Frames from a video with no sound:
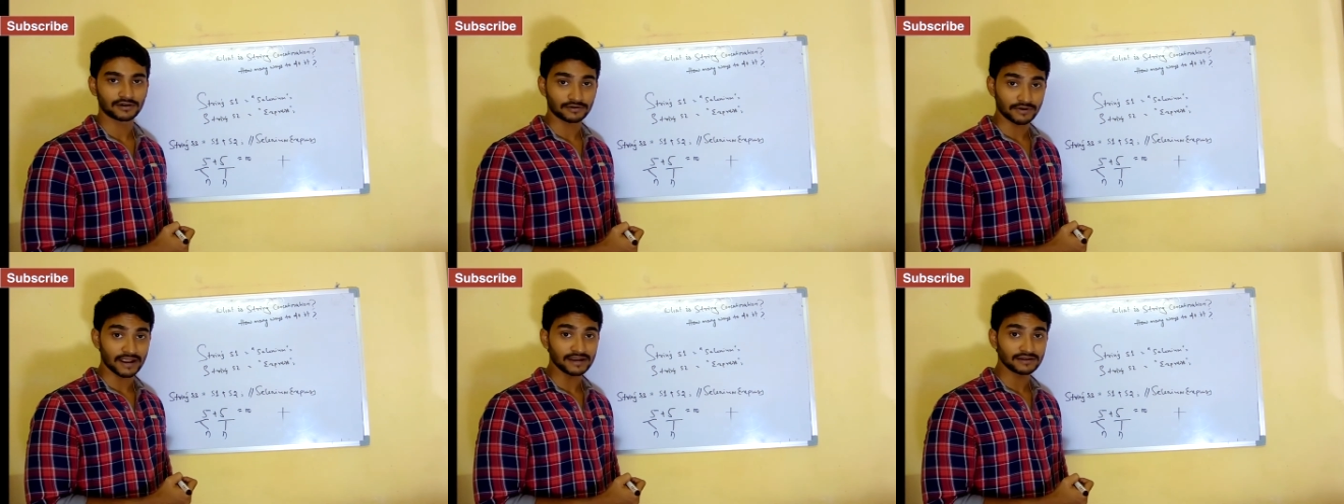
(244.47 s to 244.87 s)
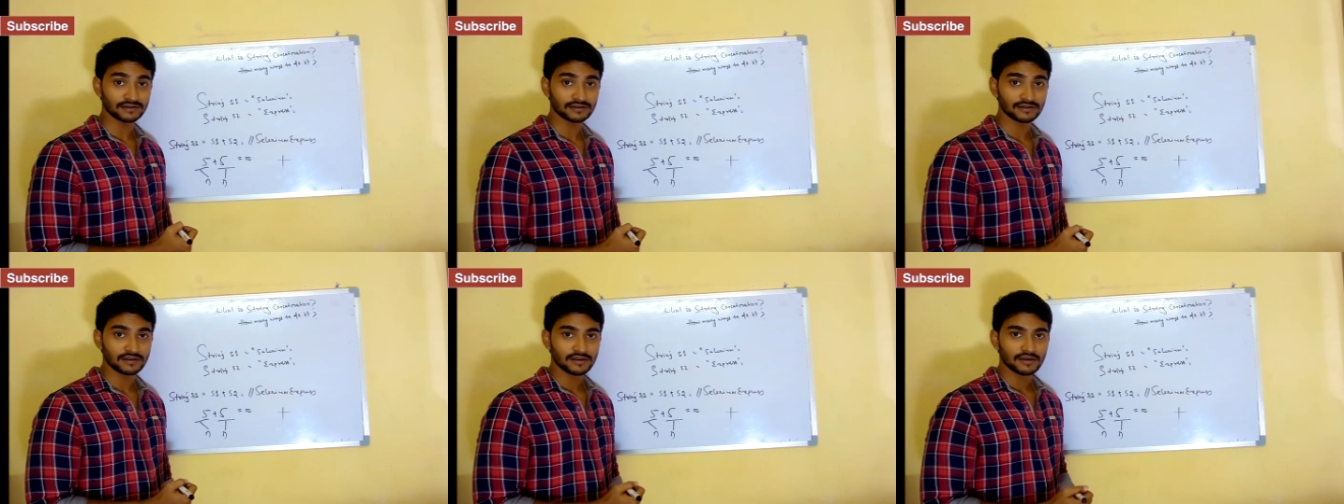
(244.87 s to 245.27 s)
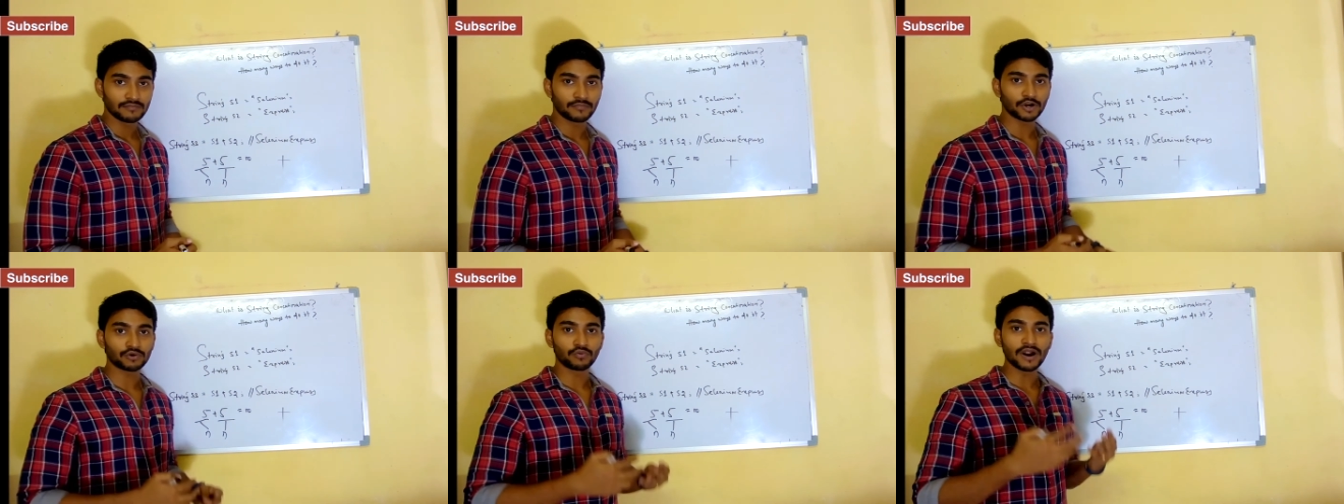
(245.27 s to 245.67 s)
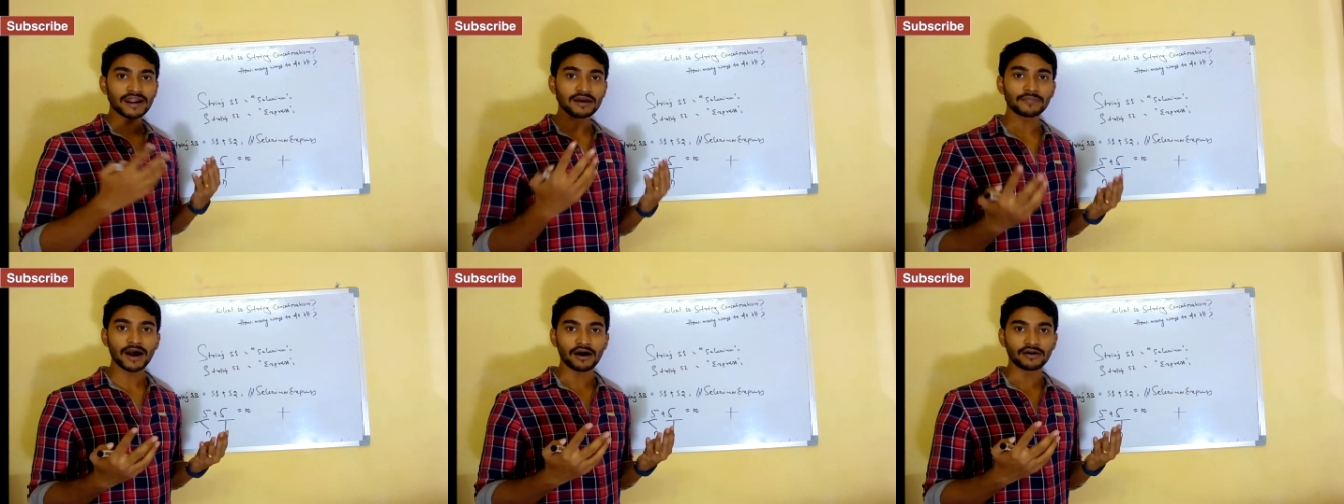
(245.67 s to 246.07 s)
All right. But
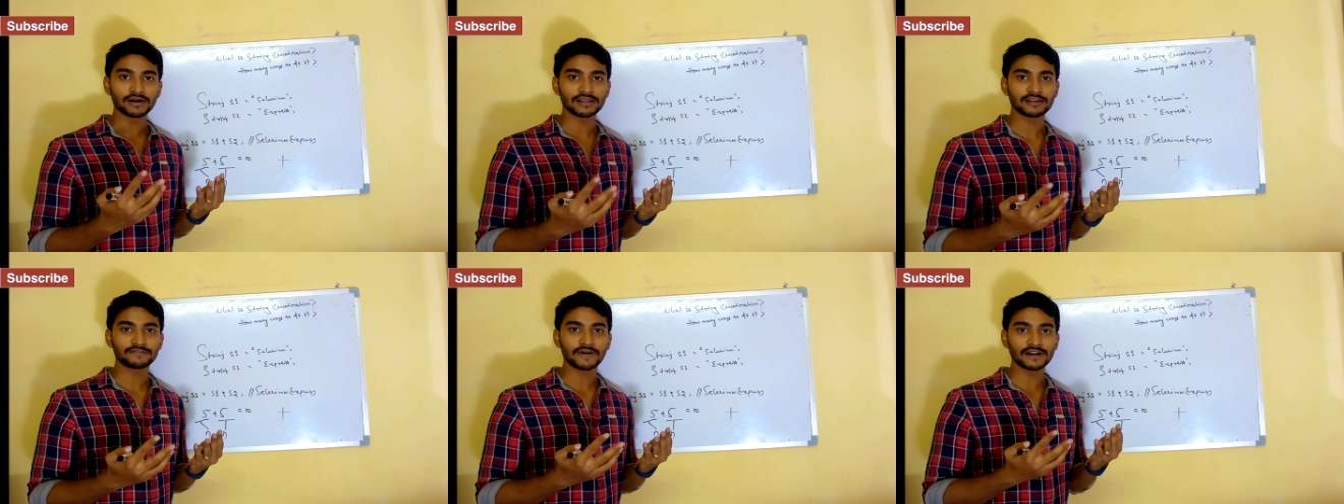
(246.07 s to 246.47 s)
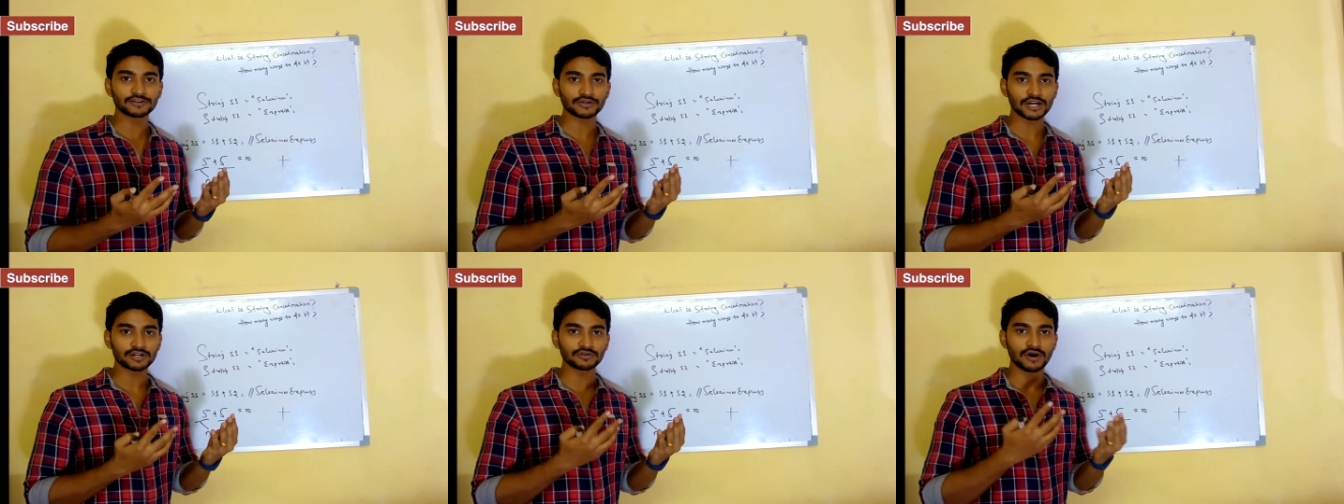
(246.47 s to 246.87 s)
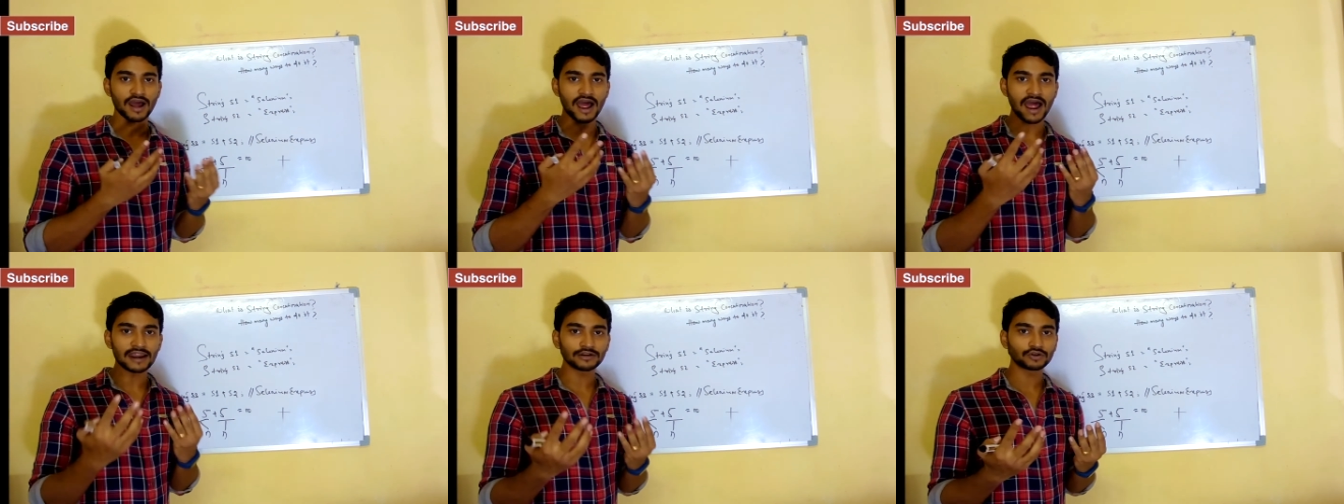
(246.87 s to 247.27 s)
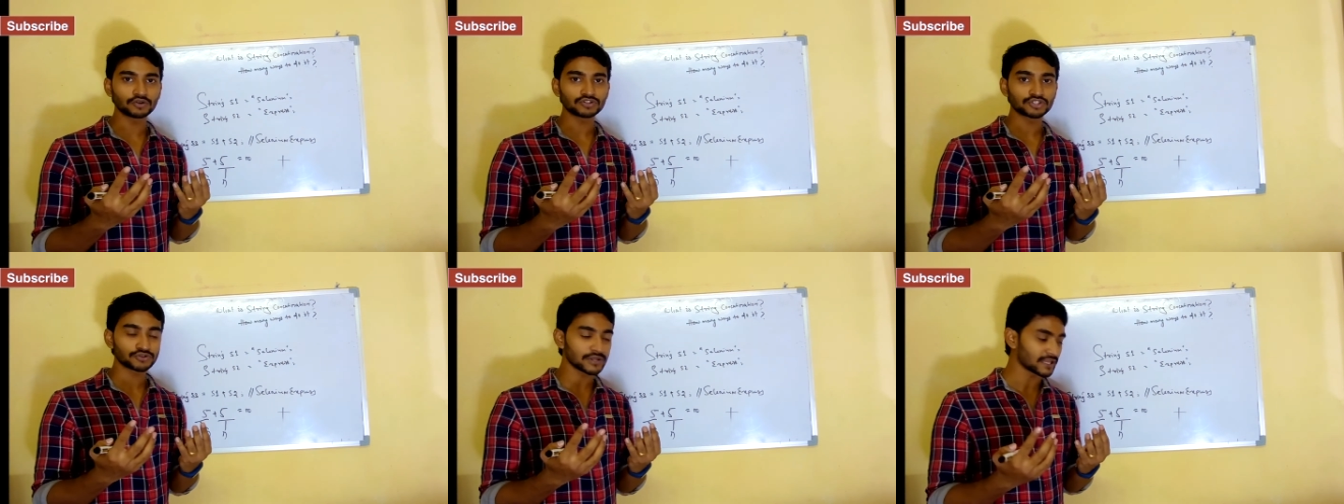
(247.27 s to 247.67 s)
what about if I try to add
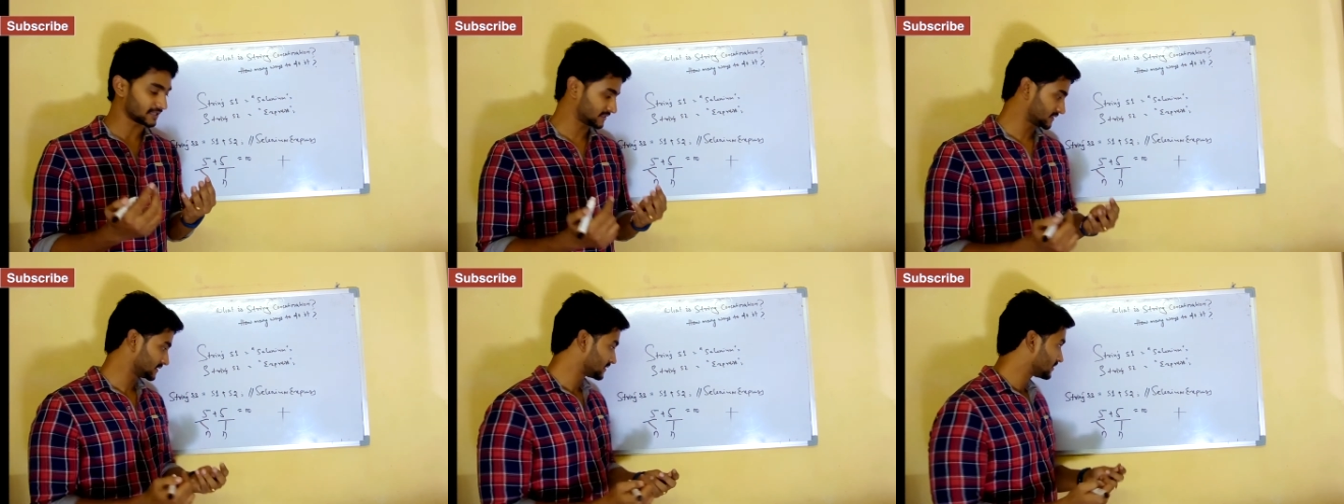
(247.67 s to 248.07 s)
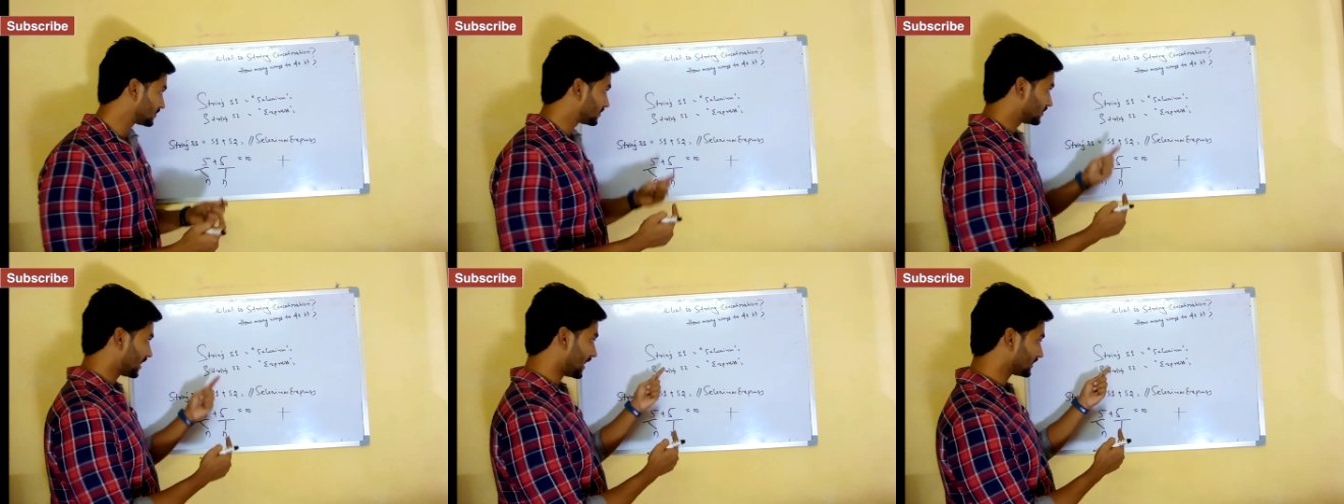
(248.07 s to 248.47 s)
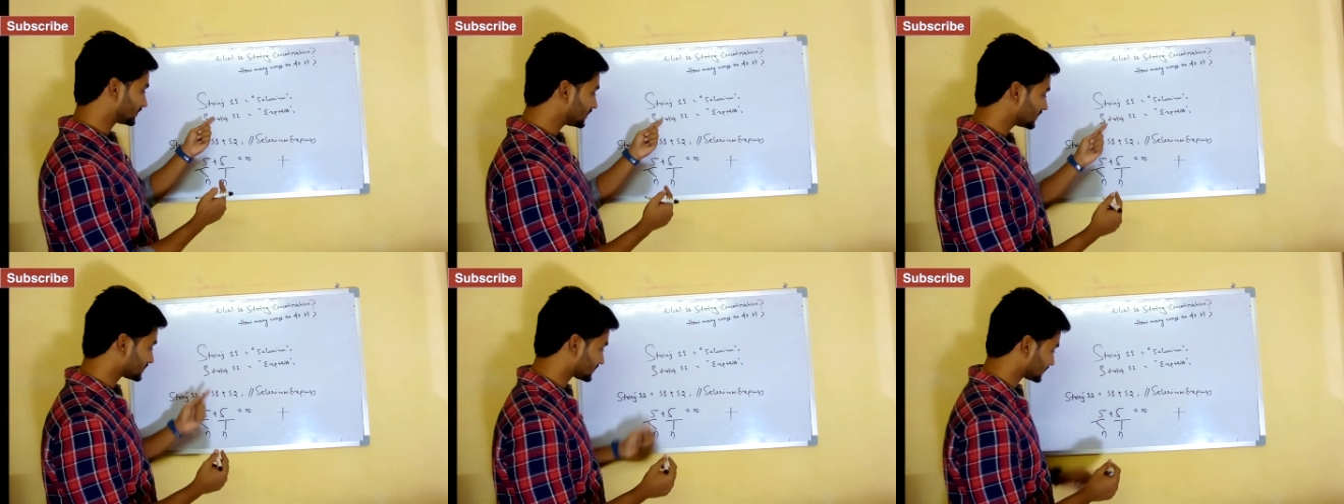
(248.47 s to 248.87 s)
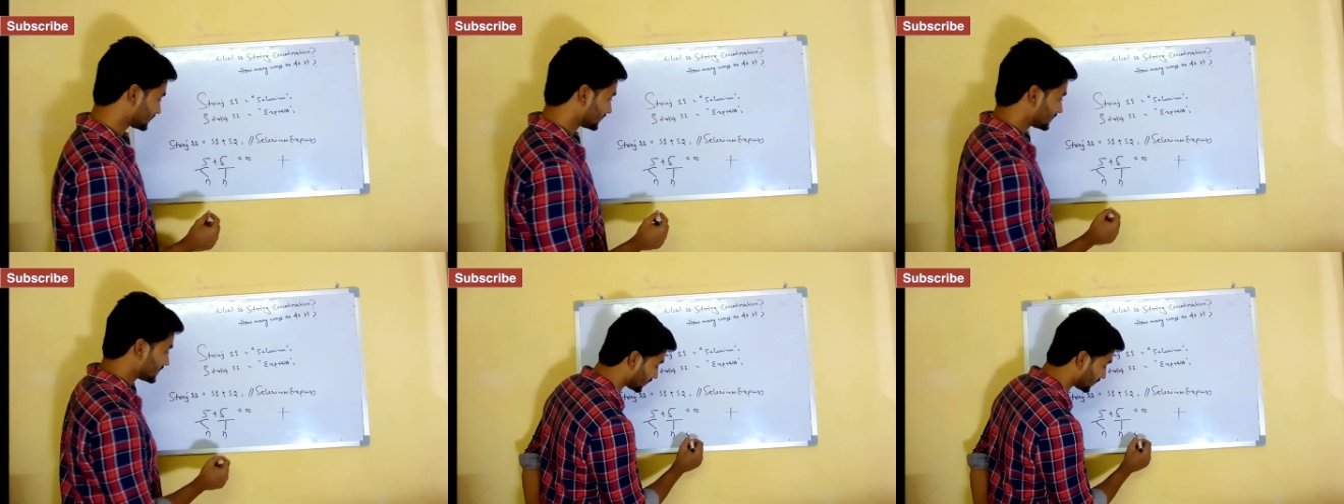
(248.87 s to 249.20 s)
two strings like this,